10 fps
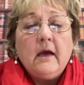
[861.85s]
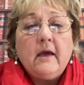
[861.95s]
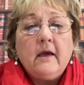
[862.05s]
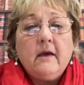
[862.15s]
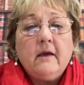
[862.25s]

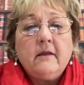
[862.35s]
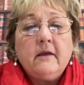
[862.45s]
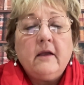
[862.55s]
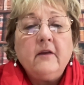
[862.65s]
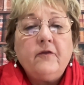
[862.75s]

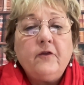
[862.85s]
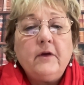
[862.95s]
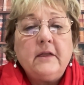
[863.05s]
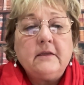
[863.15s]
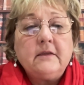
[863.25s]
The
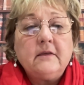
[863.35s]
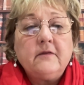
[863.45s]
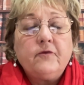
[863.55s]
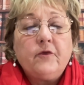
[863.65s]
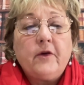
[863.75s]
influences